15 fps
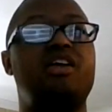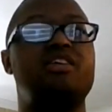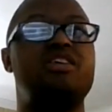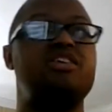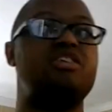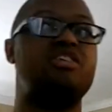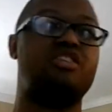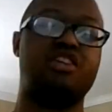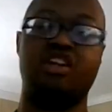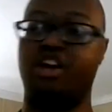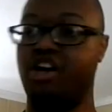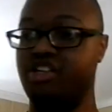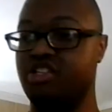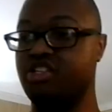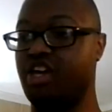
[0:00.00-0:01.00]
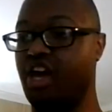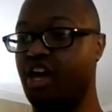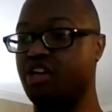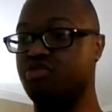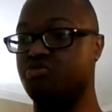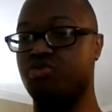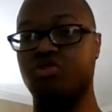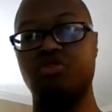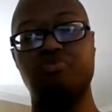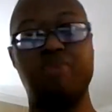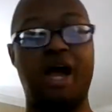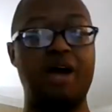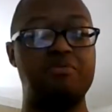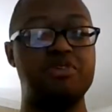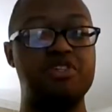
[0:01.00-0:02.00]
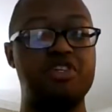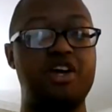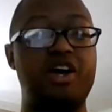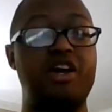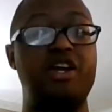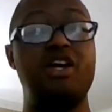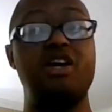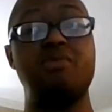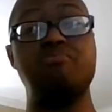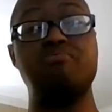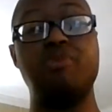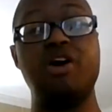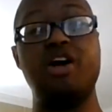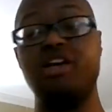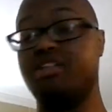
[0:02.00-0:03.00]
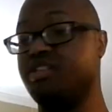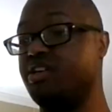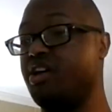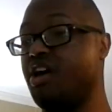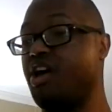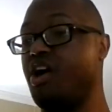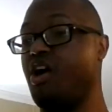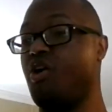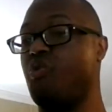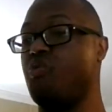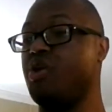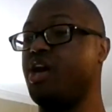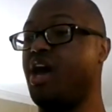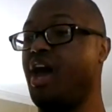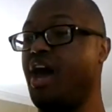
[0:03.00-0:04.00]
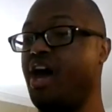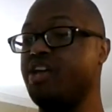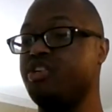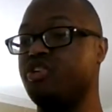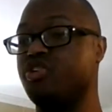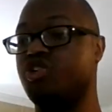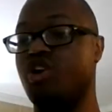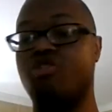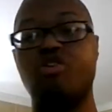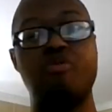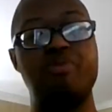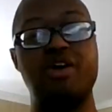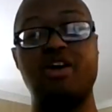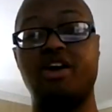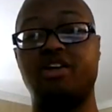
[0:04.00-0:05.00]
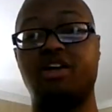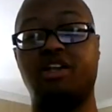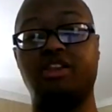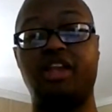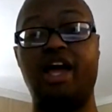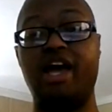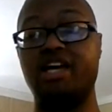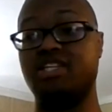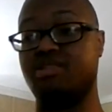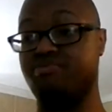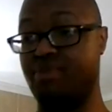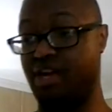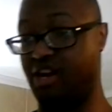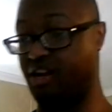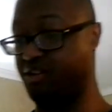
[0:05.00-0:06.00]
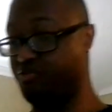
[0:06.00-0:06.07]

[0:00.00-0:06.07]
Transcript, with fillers: this is an unscheduled Bible study, but we had to show up here at the last minute.